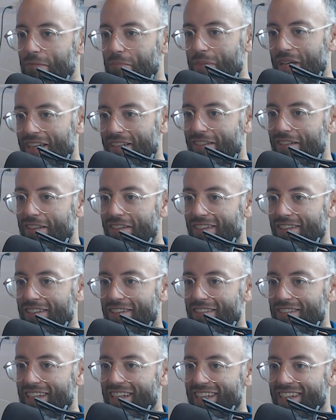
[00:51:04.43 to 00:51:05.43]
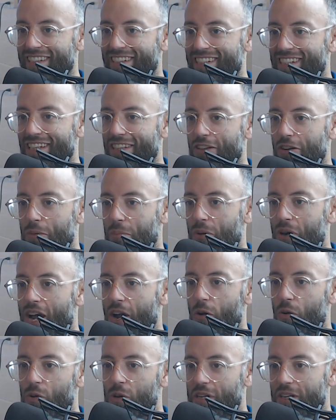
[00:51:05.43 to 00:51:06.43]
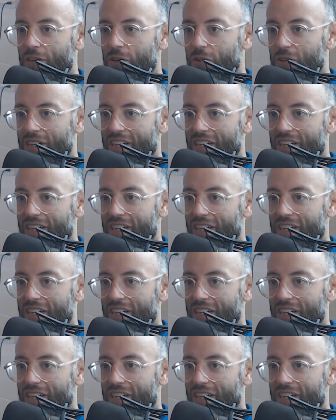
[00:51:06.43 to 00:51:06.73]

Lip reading: message. Like it's either a priority or it